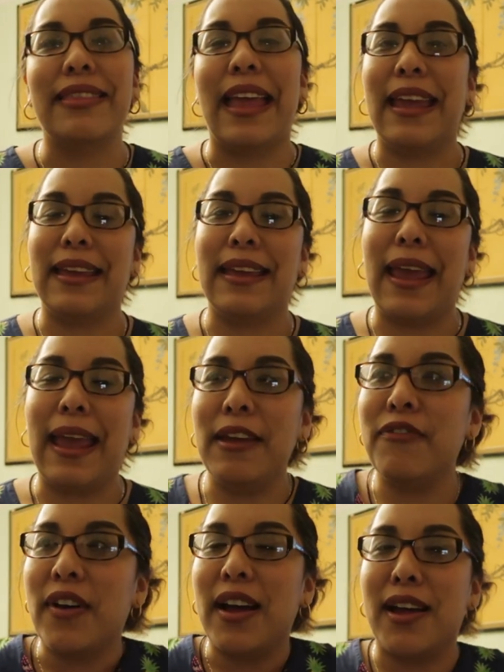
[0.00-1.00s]
They
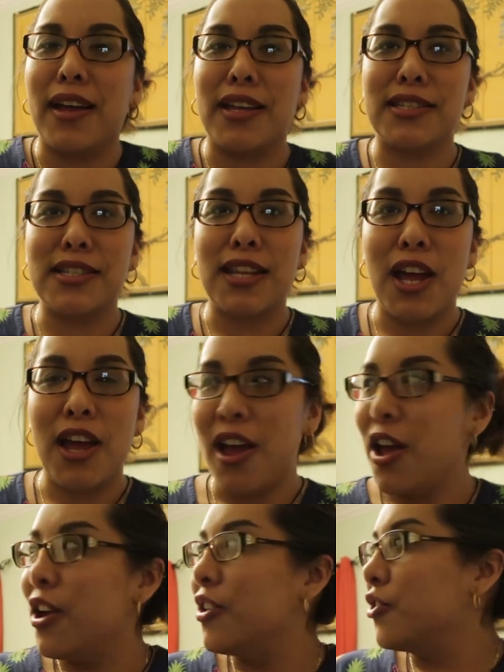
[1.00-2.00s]
gave us
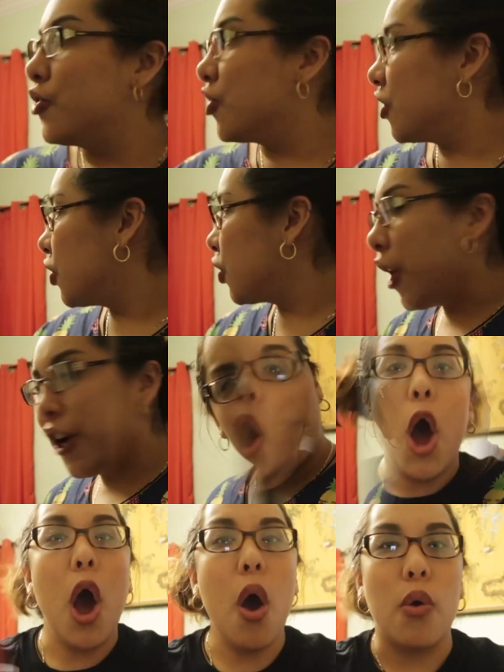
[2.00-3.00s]

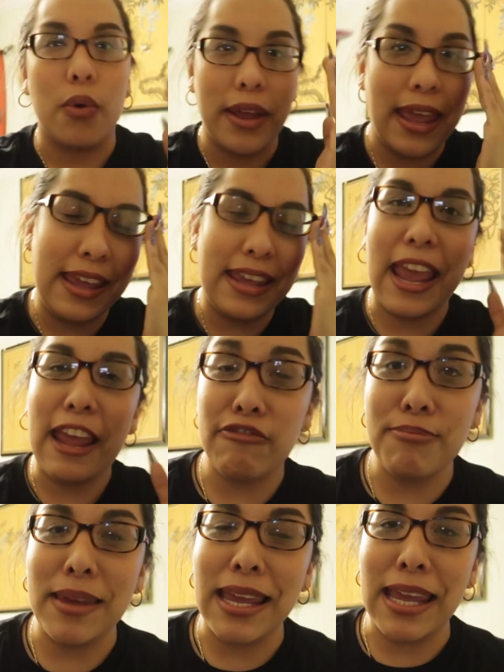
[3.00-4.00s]
shirts. Oh, it
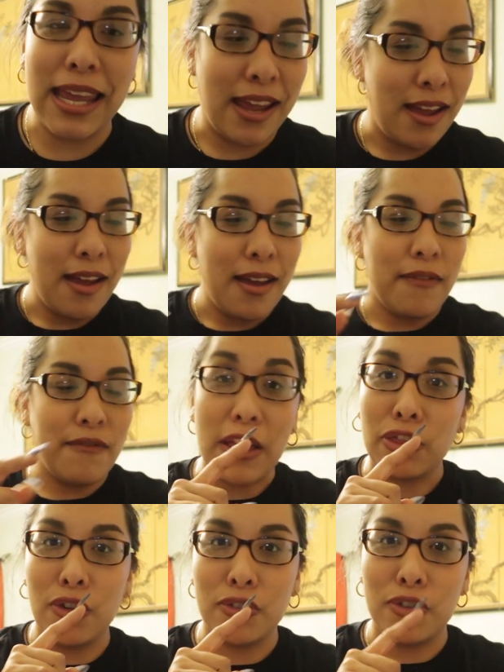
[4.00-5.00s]
gave me
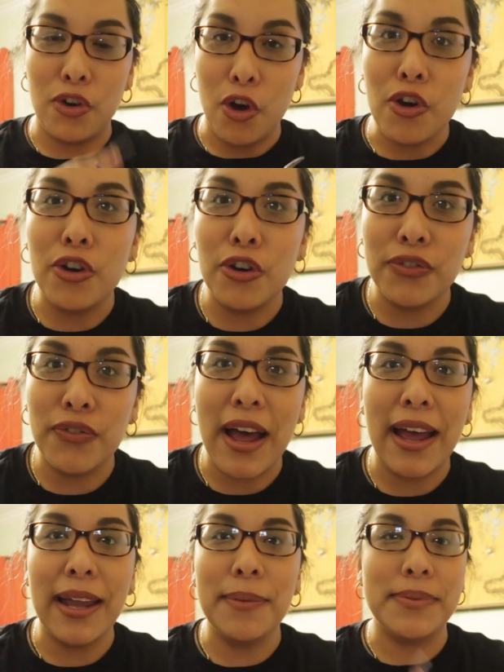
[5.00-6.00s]
Batos Locos
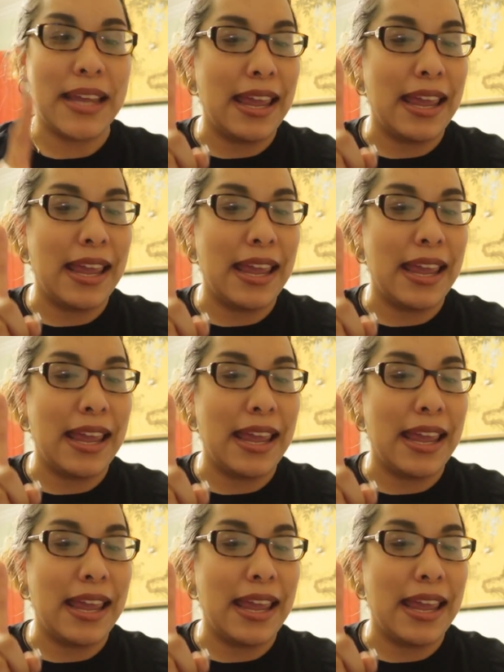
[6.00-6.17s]
vibes.